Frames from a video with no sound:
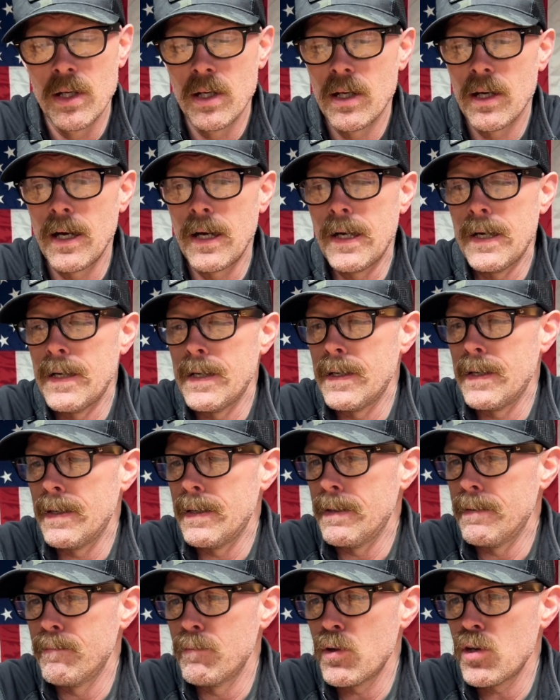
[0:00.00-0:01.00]

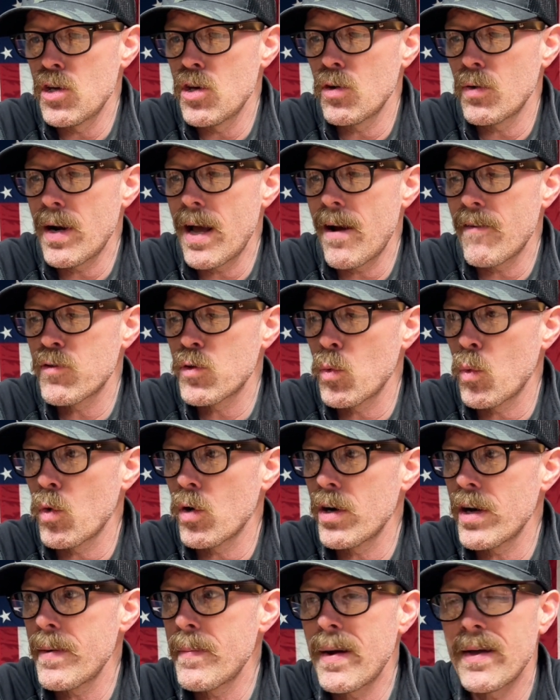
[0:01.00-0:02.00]
You don't have to
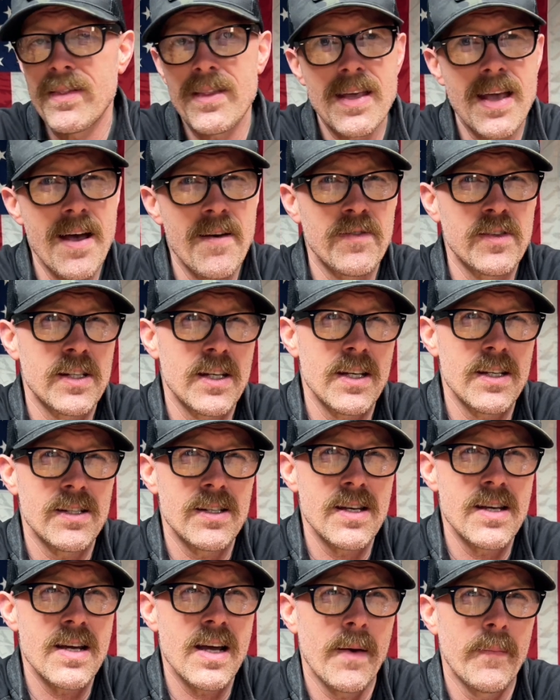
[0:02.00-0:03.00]
worry about the
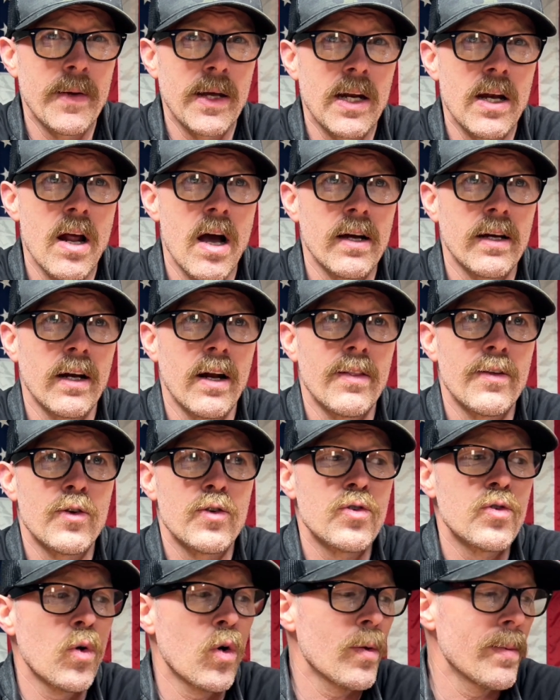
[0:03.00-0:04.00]
FCC coming and knocking on your
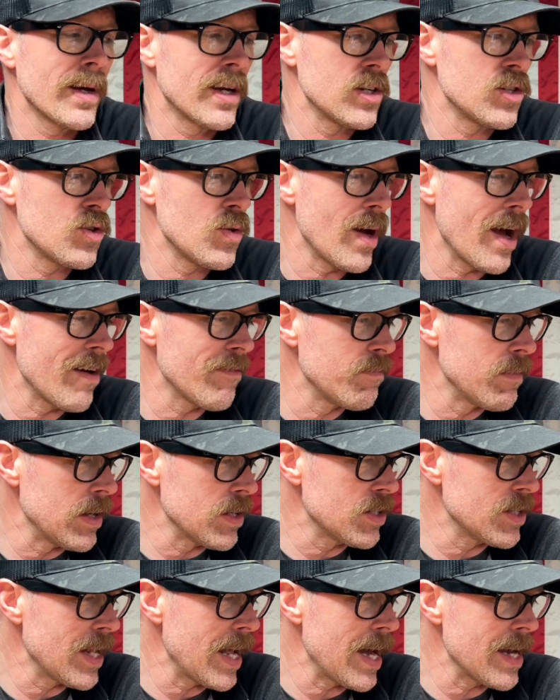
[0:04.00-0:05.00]
door because you have
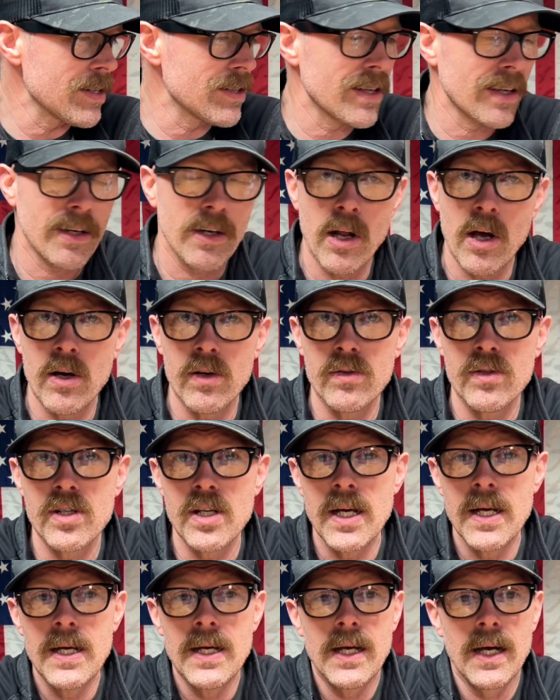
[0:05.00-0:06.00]
Meshtastic
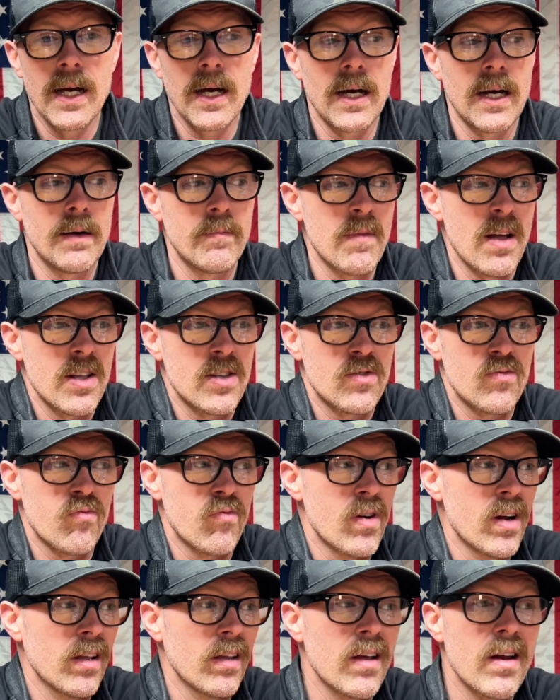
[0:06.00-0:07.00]
nodes. It's
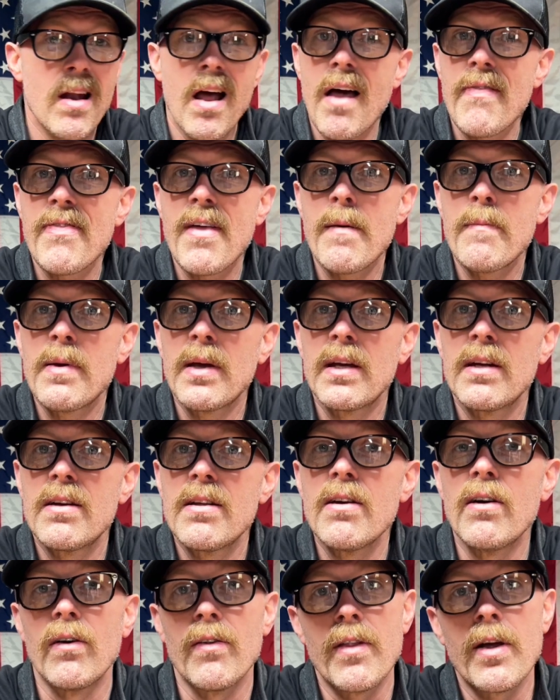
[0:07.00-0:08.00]
really not that big a
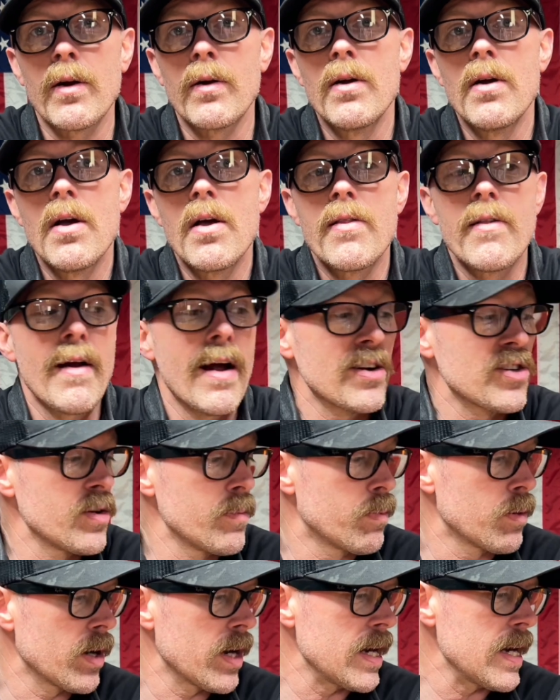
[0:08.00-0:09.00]
deal. They're actually
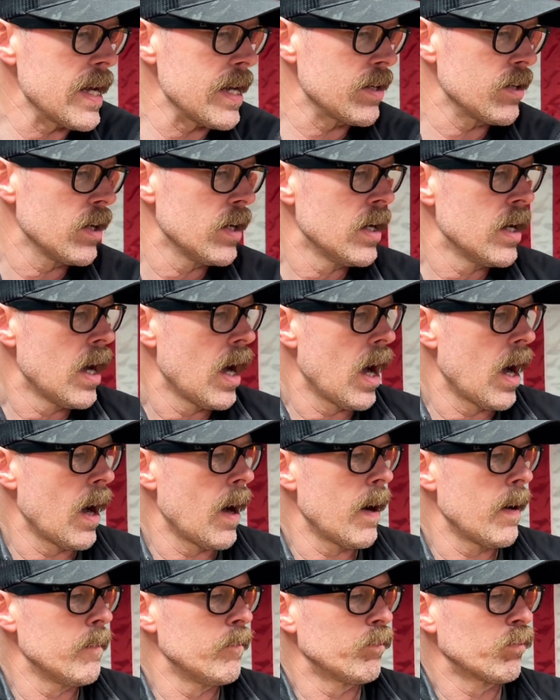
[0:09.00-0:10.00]
pretty neat.
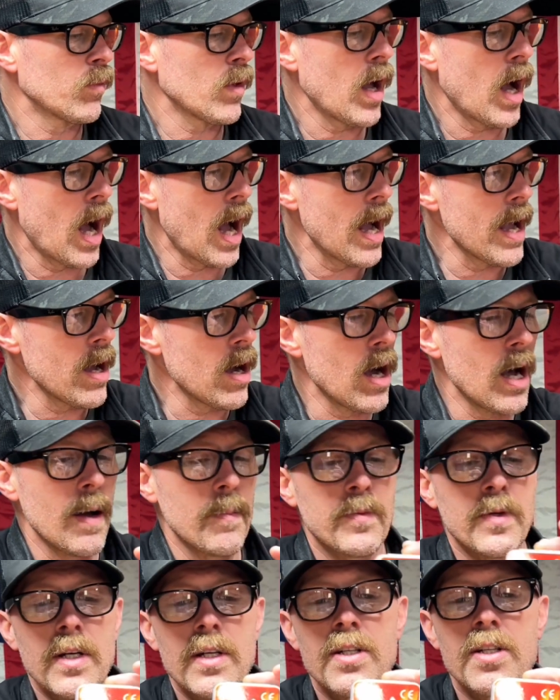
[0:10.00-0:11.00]
I
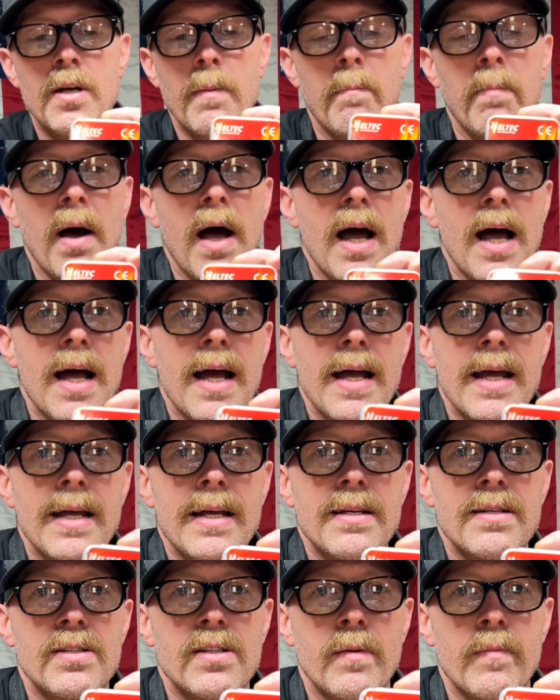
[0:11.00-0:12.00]
opted to
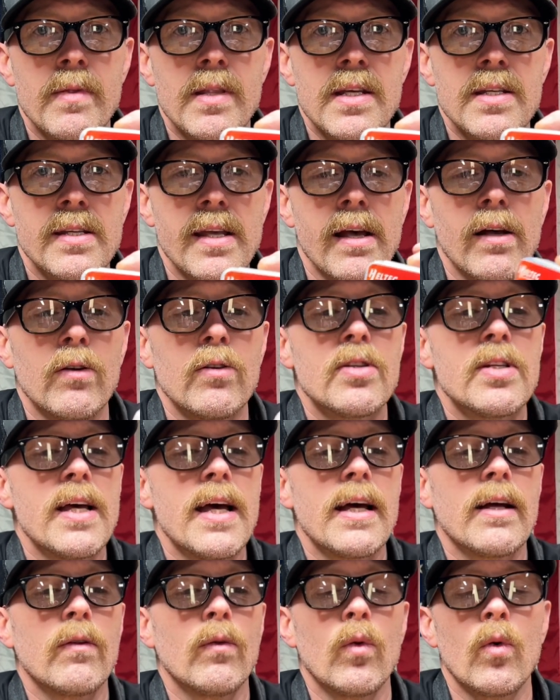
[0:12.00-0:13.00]
buy some of these
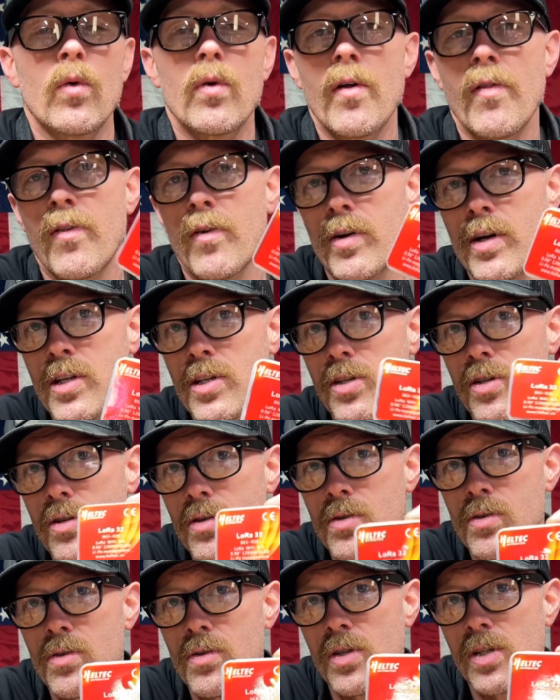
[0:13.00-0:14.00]
Heltec LoRa
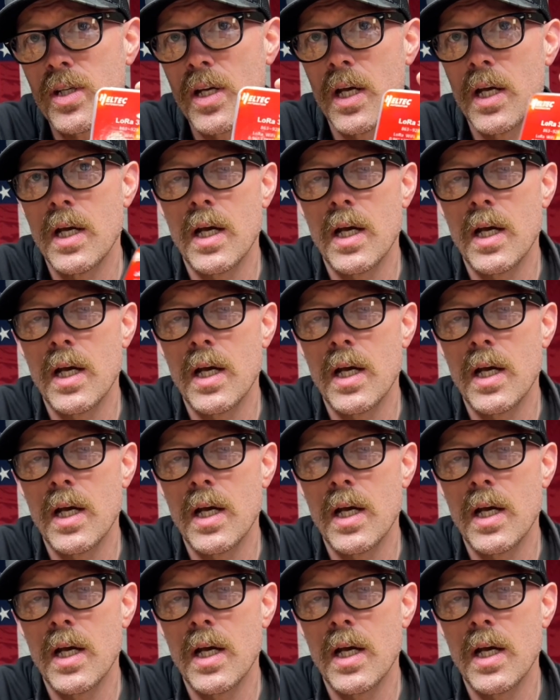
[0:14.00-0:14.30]
32s.